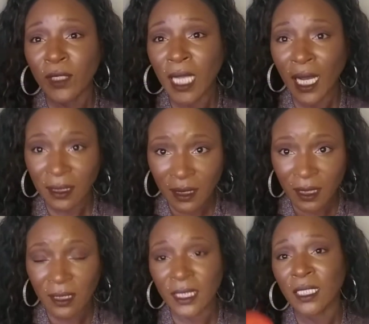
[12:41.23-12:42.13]

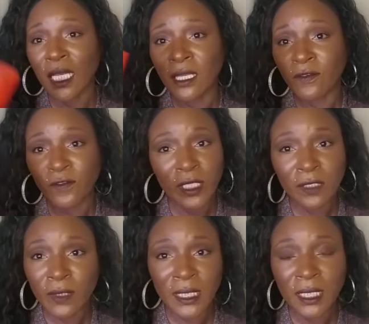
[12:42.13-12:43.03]
constantly and
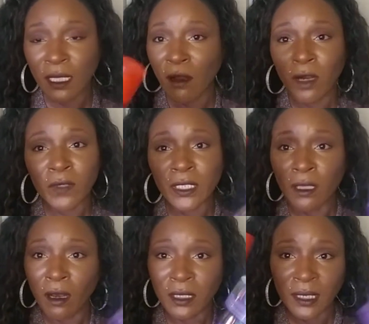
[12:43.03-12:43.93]
frequently
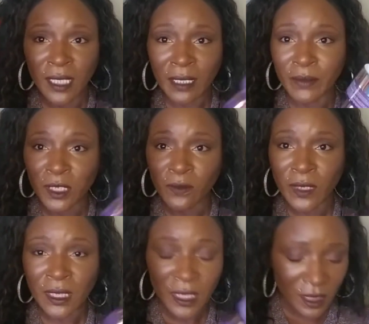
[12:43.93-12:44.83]
always alternating
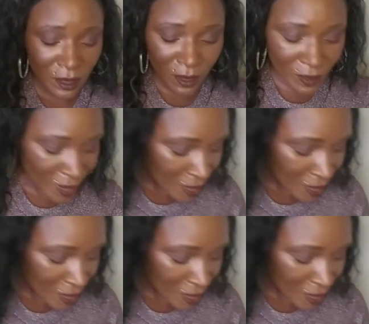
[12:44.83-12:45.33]
between these two